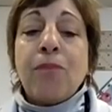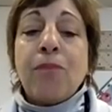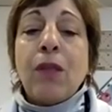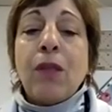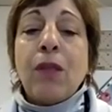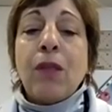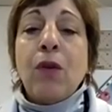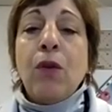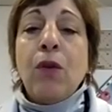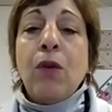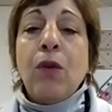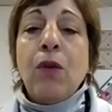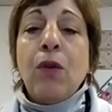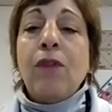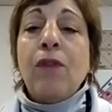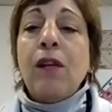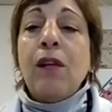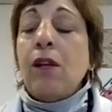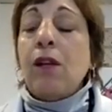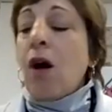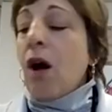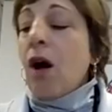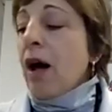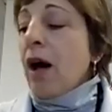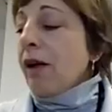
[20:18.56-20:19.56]
You have
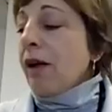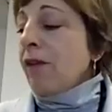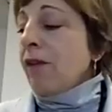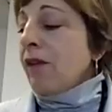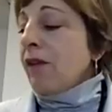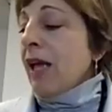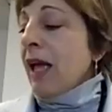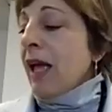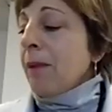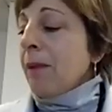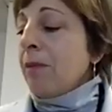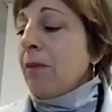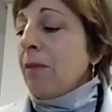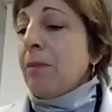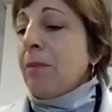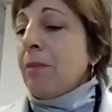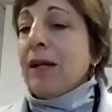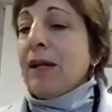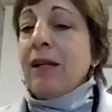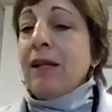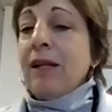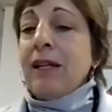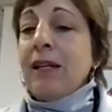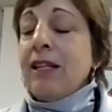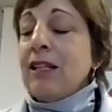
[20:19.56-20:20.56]
a lot of
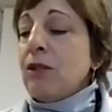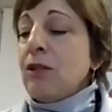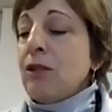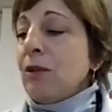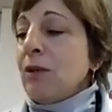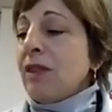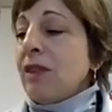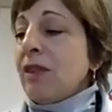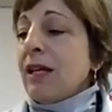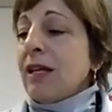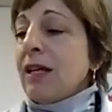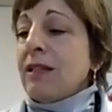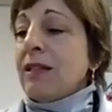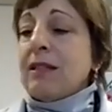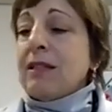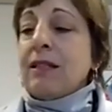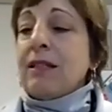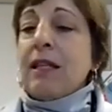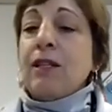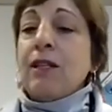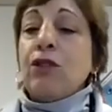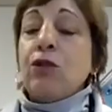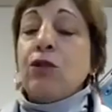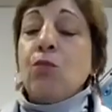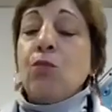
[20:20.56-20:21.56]
capabilities with this.
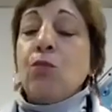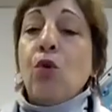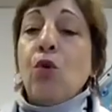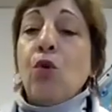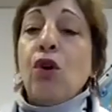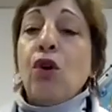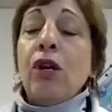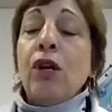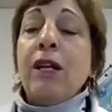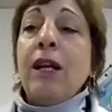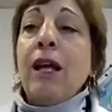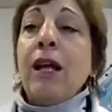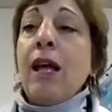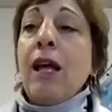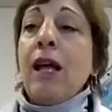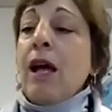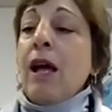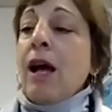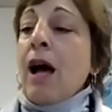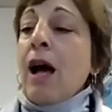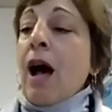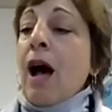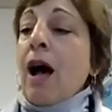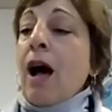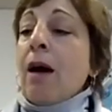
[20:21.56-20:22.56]
There's word
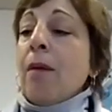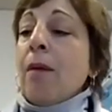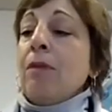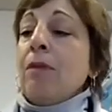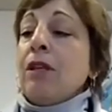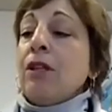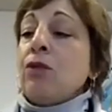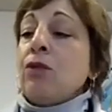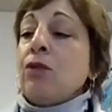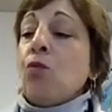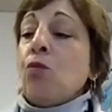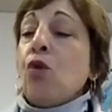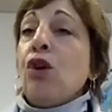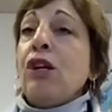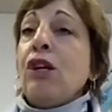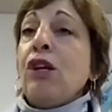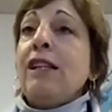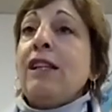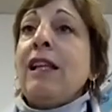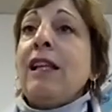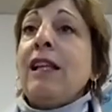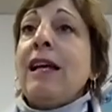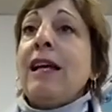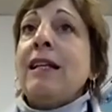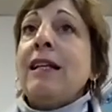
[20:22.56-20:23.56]

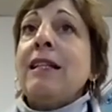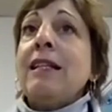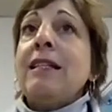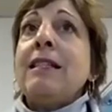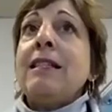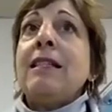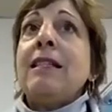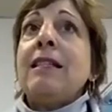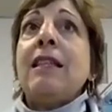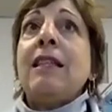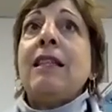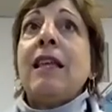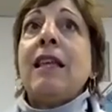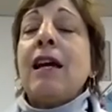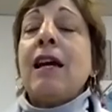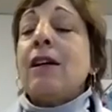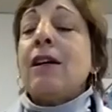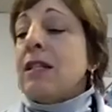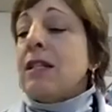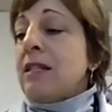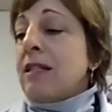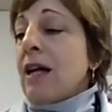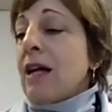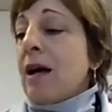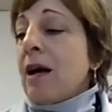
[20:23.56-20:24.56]
lists.
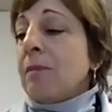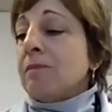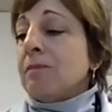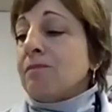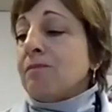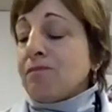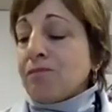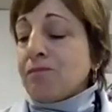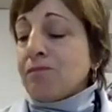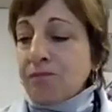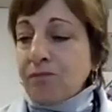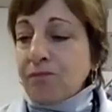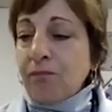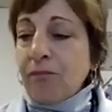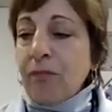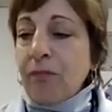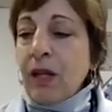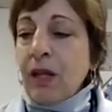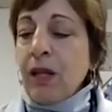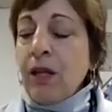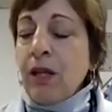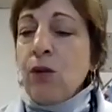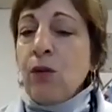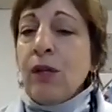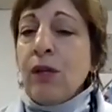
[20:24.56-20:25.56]
There's
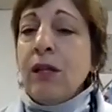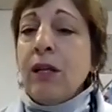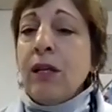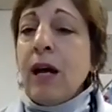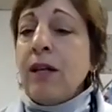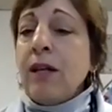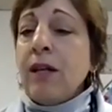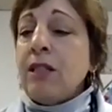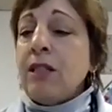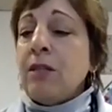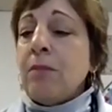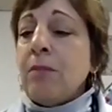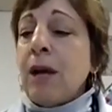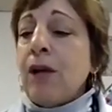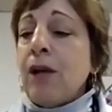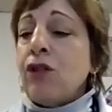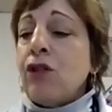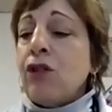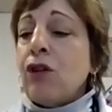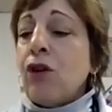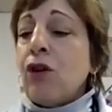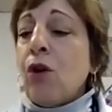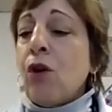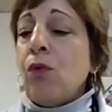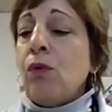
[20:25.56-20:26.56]
you can customize your
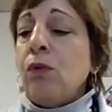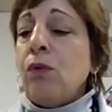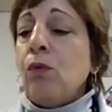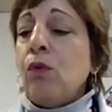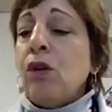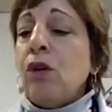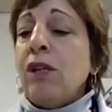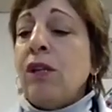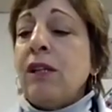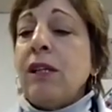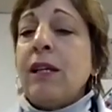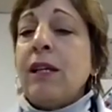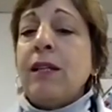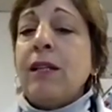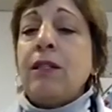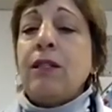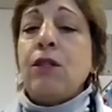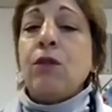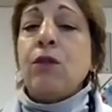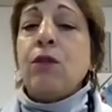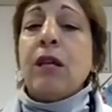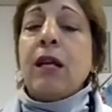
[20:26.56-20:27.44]
own word lists. You can